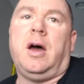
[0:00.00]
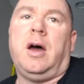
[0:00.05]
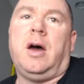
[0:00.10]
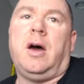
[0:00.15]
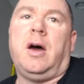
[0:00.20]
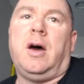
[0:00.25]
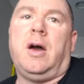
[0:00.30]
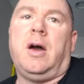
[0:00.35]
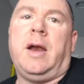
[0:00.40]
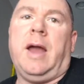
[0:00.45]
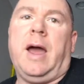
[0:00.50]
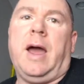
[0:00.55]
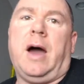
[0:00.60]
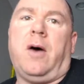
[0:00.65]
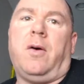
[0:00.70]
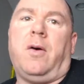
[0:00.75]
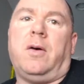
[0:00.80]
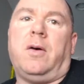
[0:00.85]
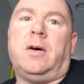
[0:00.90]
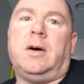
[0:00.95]
Now,
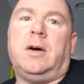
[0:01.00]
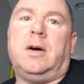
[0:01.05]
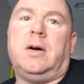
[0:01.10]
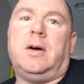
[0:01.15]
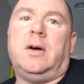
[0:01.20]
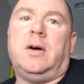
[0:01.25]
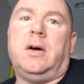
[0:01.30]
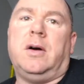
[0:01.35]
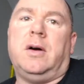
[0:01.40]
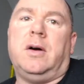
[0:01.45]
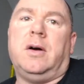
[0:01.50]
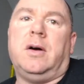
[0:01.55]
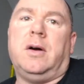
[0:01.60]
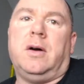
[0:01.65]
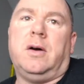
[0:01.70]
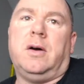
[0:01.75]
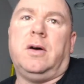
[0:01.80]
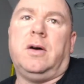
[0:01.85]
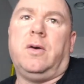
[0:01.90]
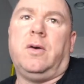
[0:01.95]

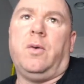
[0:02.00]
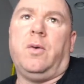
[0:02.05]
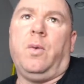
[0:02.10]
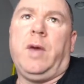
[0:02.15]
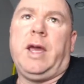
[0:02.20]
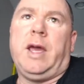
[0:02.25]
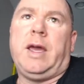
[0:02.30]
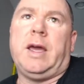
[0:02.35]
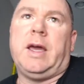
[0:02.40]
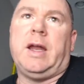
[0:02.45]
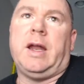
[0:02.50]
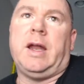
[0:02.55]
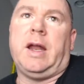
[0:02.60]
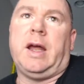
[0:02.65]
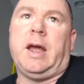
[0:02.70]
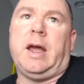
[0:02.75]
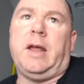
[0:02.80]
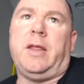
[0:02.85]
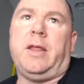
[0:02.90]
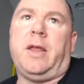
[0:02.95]
we get
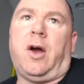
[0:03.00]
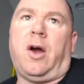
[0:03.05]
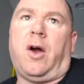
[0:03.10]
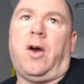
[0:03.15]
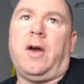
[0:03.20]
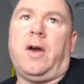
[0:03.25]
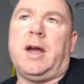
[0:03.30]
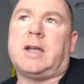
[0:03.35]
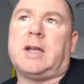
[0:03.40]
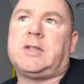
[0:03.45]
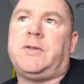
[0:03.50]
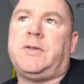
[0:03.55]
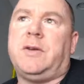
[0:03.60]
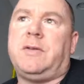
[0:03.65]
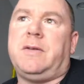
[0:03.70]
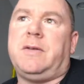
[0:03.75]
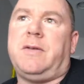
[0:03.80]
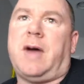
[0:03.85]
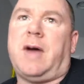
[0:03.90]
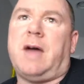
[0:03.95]
a RX
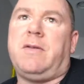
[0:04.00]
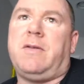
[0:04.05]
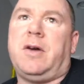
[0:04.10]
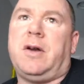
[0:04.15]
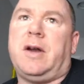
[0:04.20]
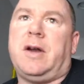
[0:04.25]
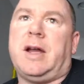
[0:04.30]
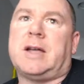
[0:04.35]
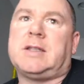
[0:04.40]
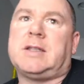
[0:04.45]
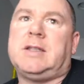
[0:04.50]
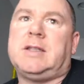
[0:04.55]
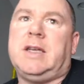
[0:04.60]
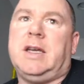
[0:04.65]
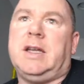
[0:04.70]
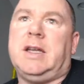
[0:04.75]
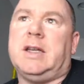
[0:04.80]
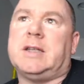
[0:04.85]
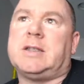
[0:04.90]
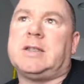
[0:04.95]
5500 XT in
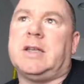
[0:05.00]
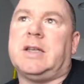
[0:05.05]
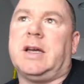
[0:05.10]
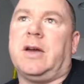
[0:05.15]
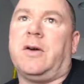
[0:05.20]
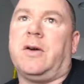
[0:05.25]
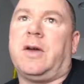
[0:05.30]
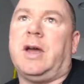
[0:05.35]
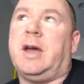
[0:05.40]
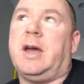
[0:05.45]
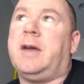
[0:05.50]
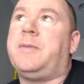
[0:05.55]
this thing, okay?